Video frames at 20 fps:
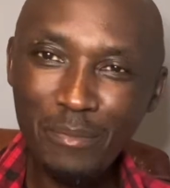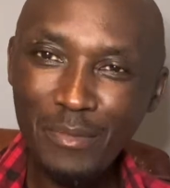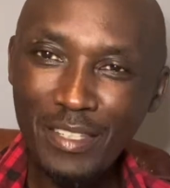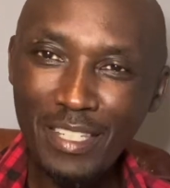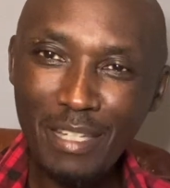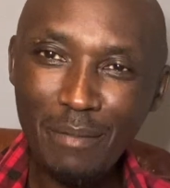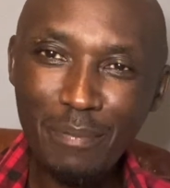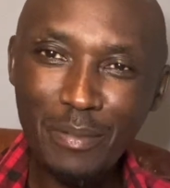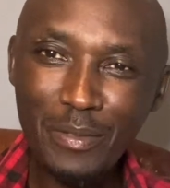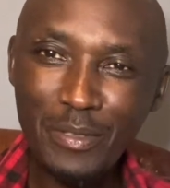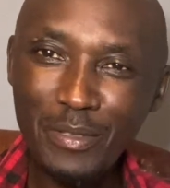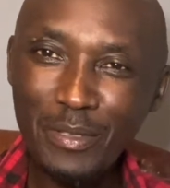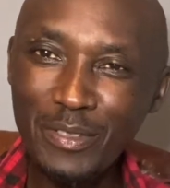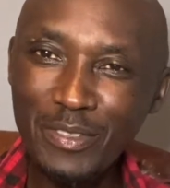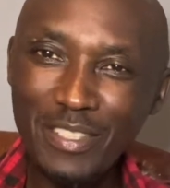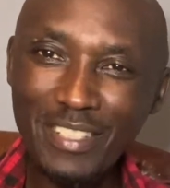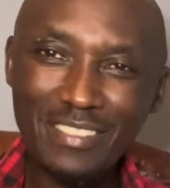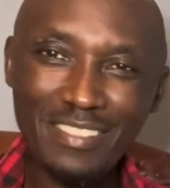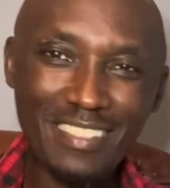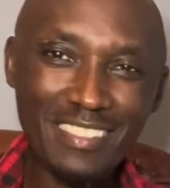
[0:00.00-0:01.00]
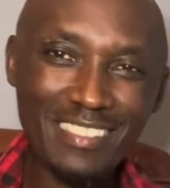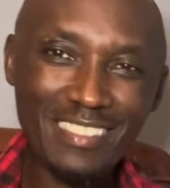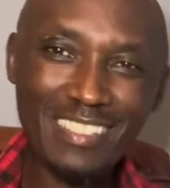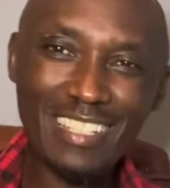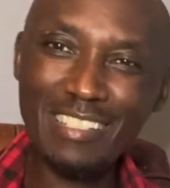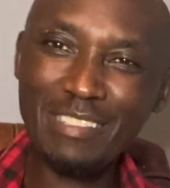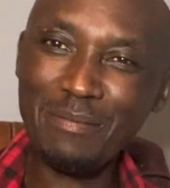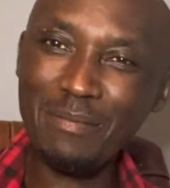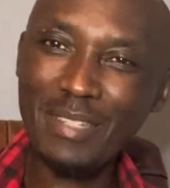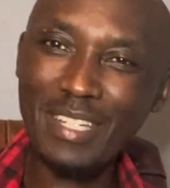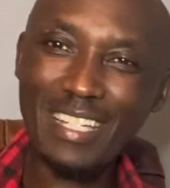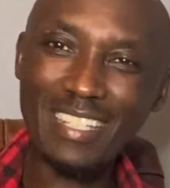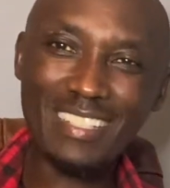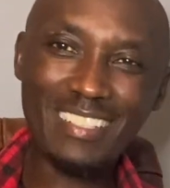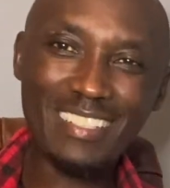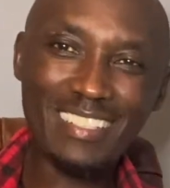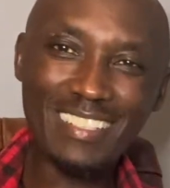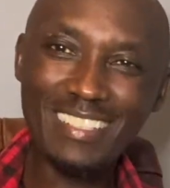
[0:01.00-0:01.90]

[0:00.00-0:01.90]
episode 66, man.